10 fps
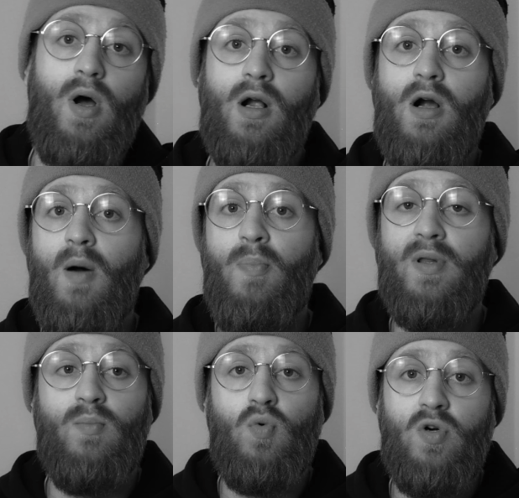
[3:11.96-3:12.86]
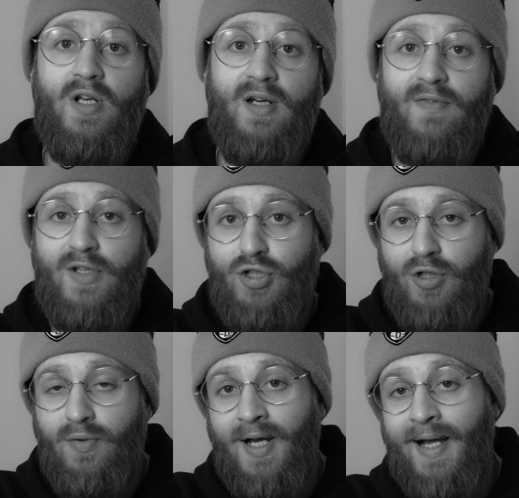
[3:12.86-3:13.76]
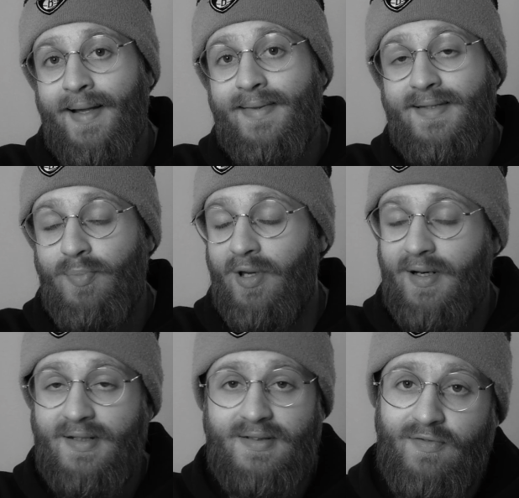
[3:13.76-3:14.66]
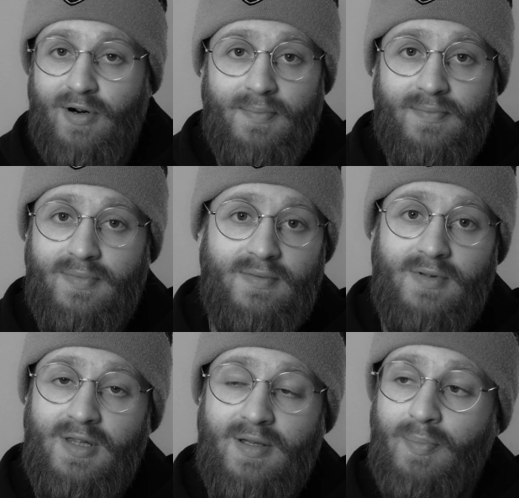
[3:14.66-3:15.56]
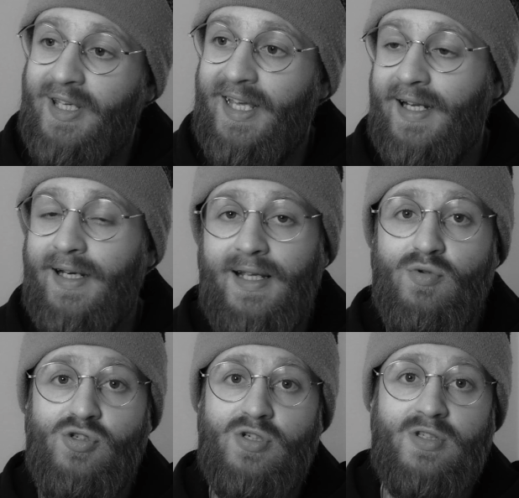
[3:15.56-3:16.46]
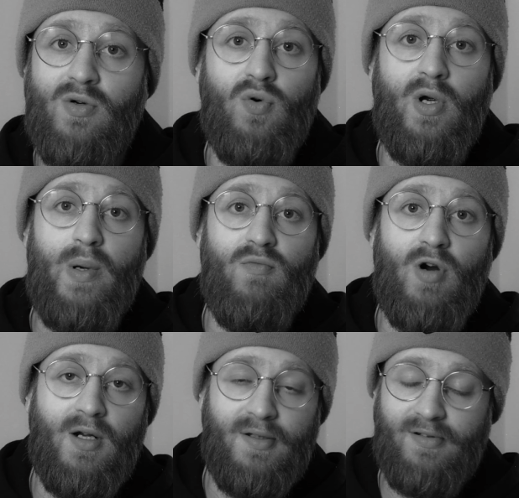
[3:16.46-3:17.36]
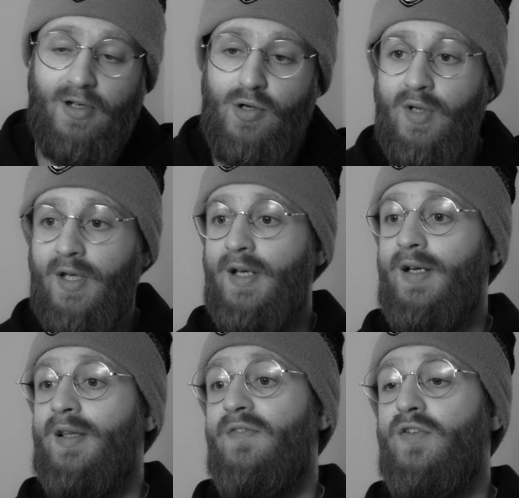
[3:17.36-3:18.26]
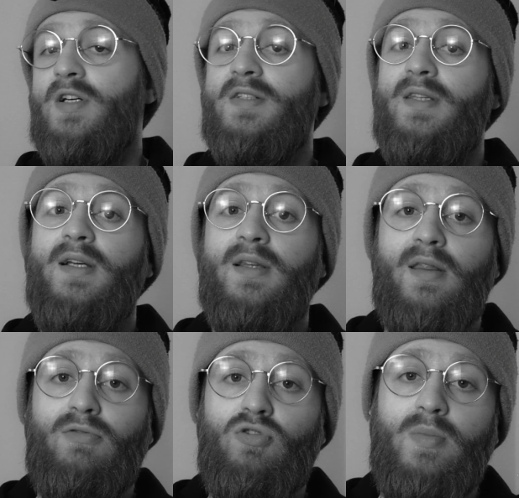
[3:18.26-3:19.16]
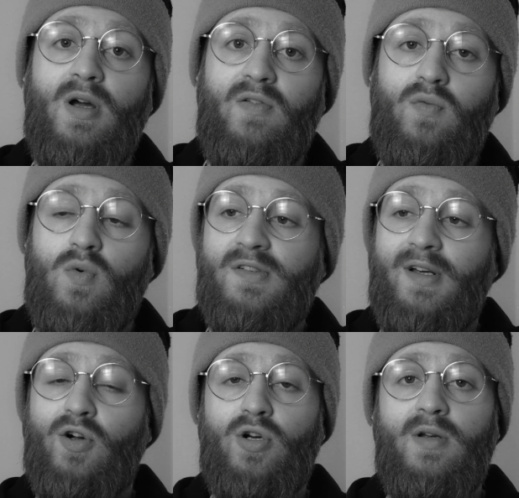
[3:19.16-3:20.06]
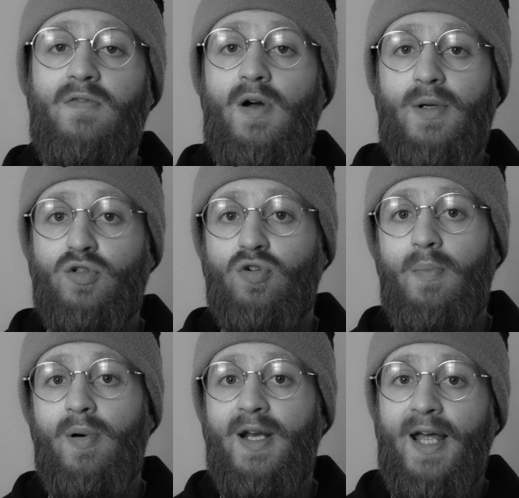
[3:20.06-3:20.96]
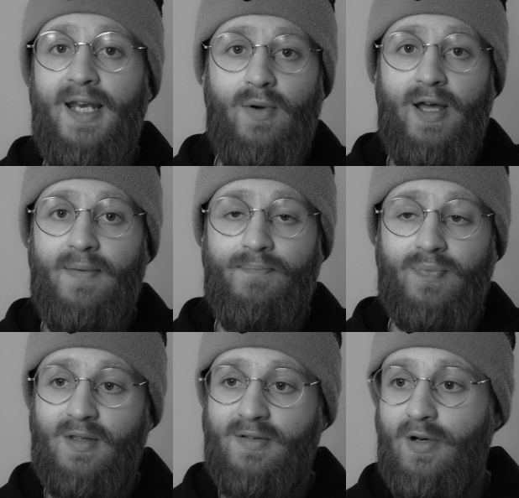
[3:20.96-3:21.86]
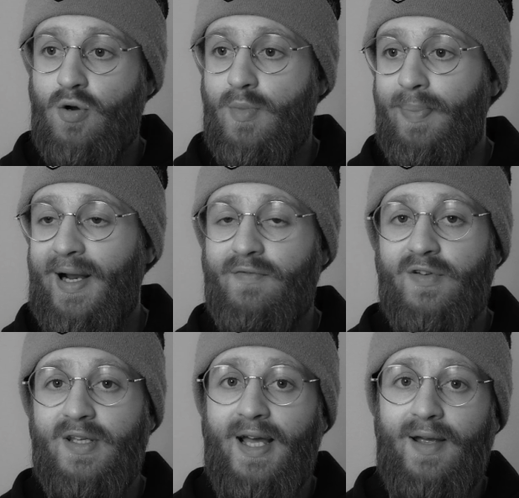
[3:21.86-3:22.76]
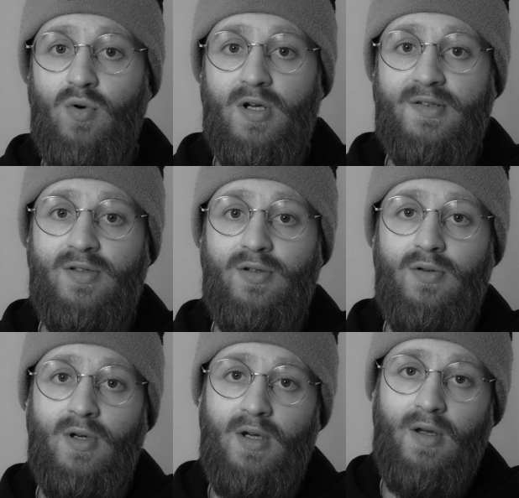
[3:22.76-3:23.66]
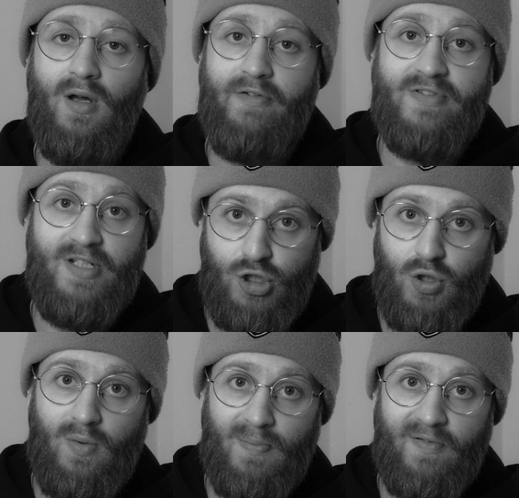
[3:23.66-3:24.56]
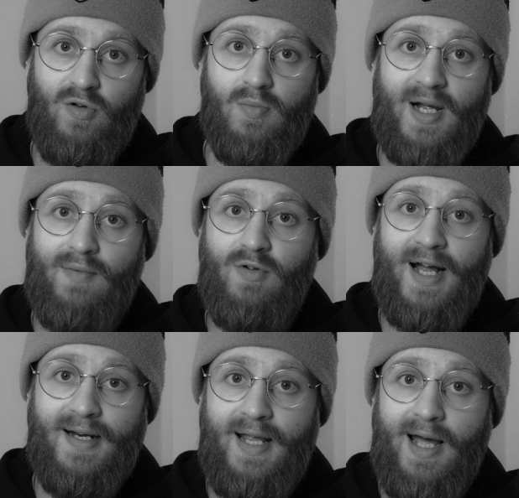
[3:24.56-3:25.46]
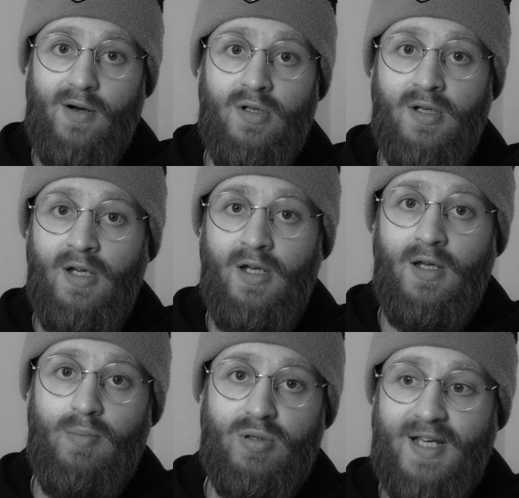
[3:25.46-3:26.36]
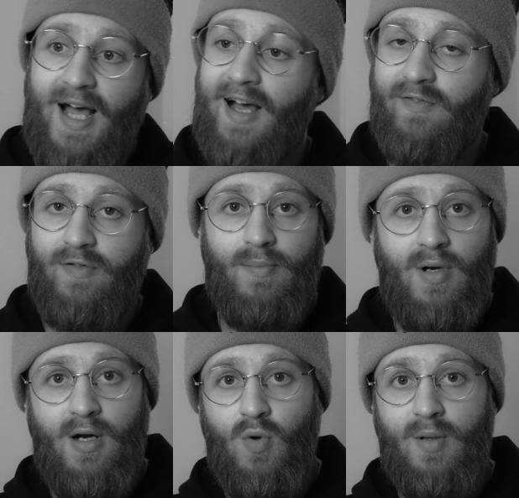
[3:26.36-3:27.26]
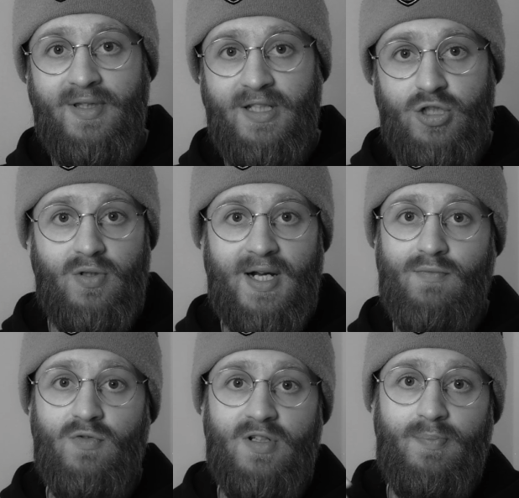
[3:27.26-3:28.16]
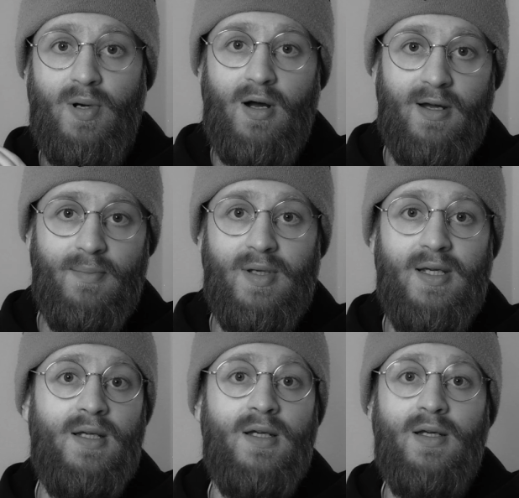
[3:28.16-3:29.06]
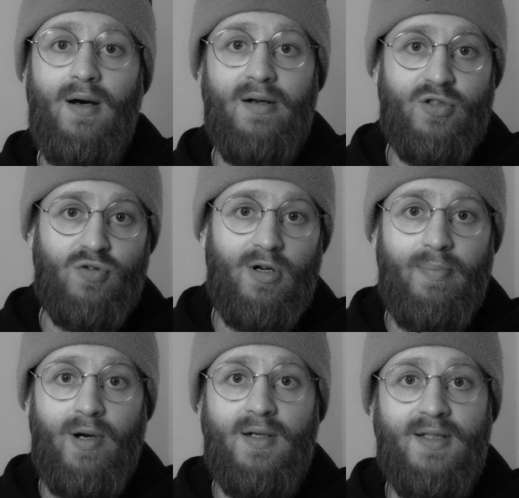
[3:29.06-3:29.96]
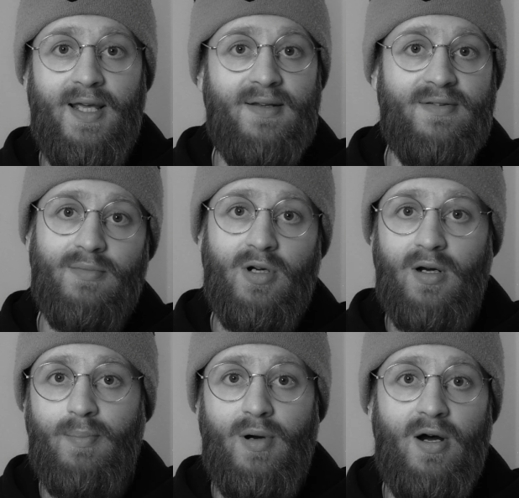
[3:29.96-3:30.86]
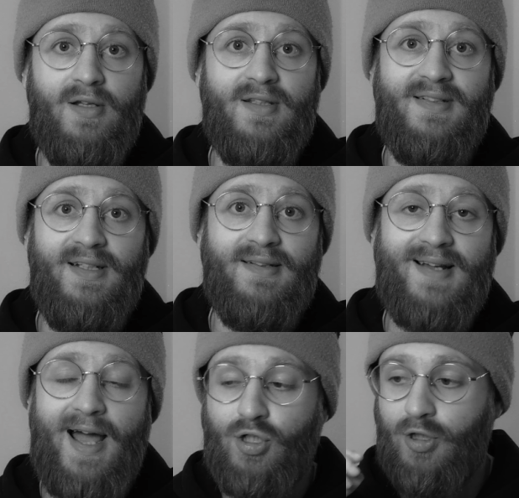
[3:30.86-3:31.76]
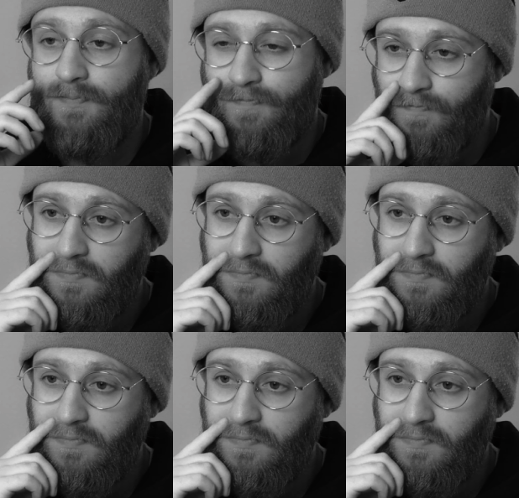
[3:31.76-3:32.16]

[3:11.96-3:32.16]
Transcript: I got up on the morning of the shoot, and to be honest, from the beginning it was just all going wrong. So the first thing that threw me off was I couldn't find my tripod anywhere. So my plan for the day was to obviously shoot with my film camera handheld, but to have one of my digital cameras behind me on a tripod getting some kind of behind the scenes action.